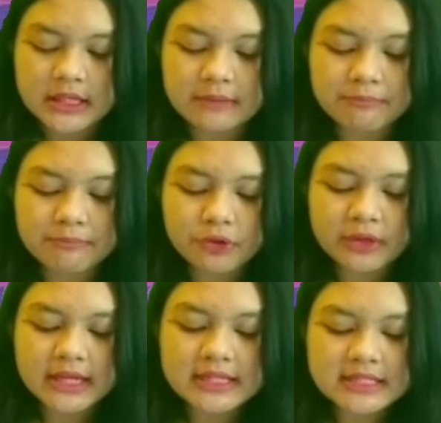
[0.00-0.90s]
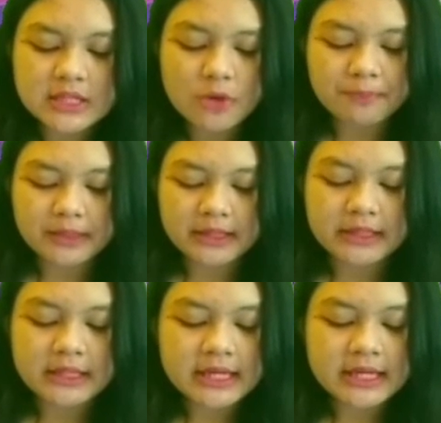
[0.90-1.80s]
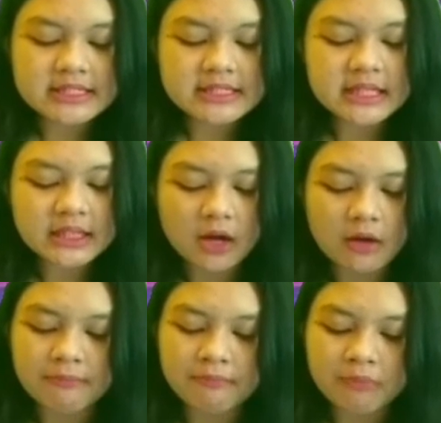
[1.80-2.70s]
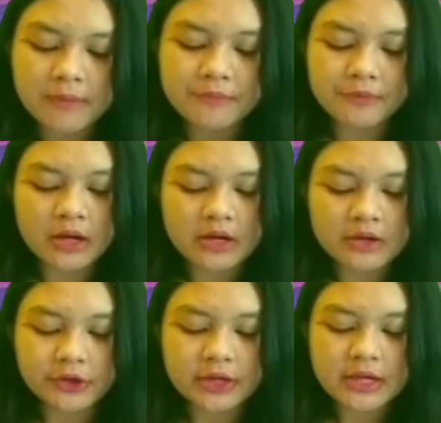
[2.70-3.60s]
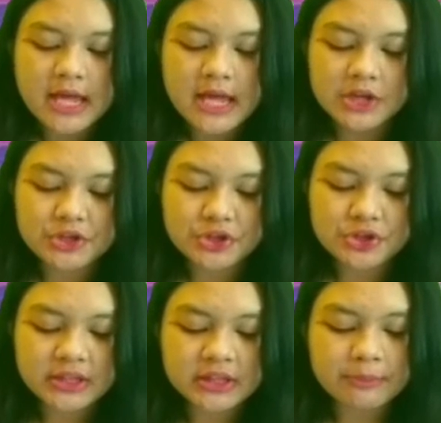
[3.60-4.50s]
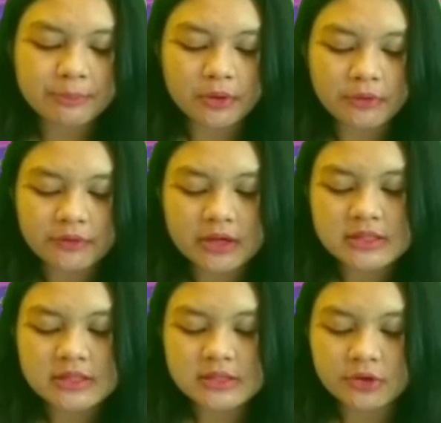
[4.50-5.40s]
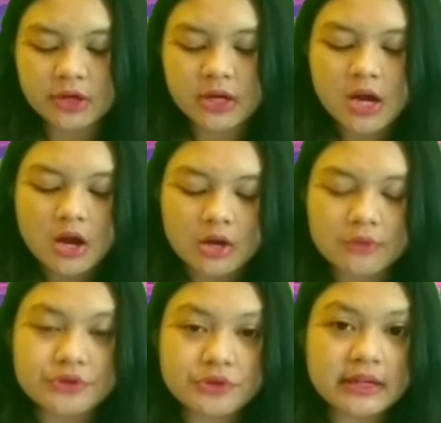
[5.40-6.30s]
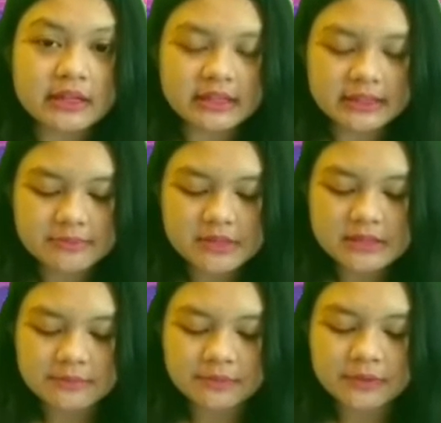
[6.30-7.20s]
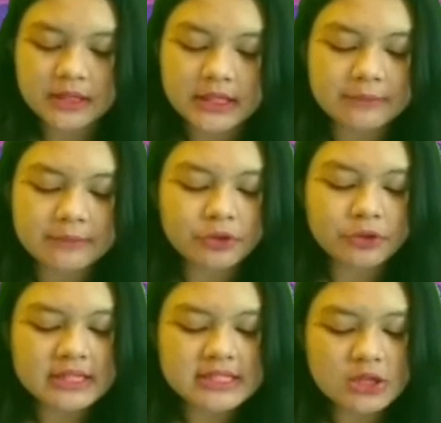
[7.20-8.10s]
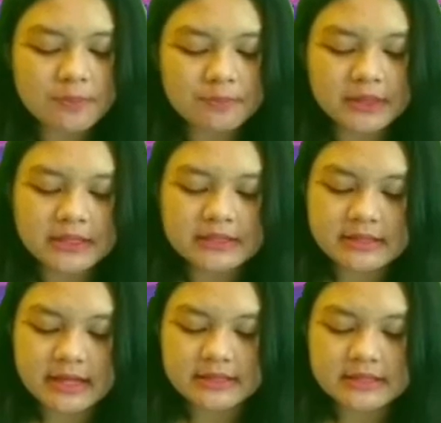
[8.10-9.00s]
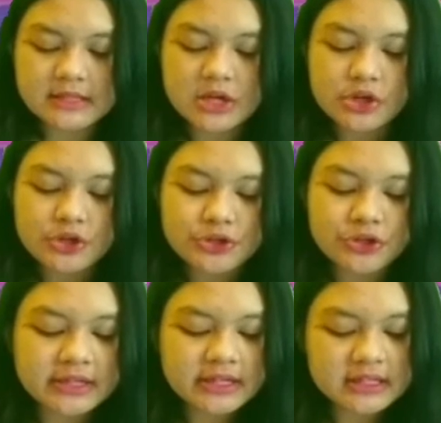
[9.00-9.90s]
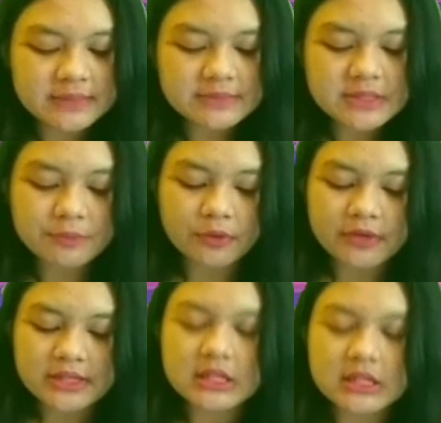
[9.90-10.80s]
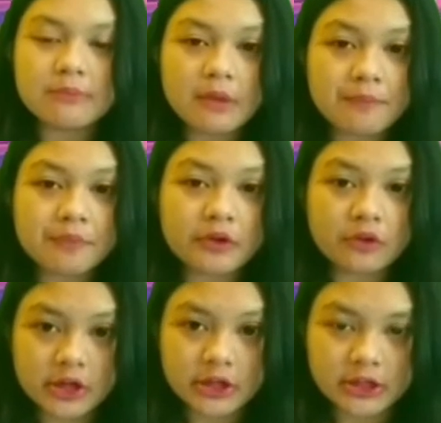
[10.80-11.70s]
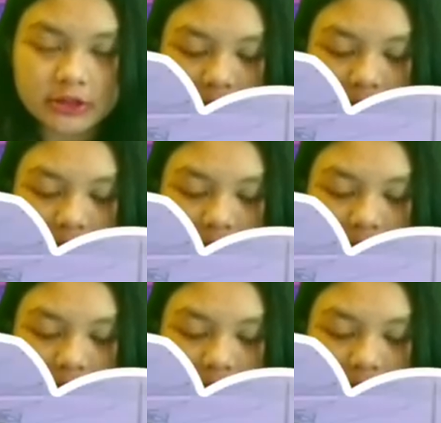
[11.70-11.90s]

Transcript: In broadcast copy, instead of Bob Rocker, associate the professor of journalism. In broadcast copy says journalism professor Bob Rocker.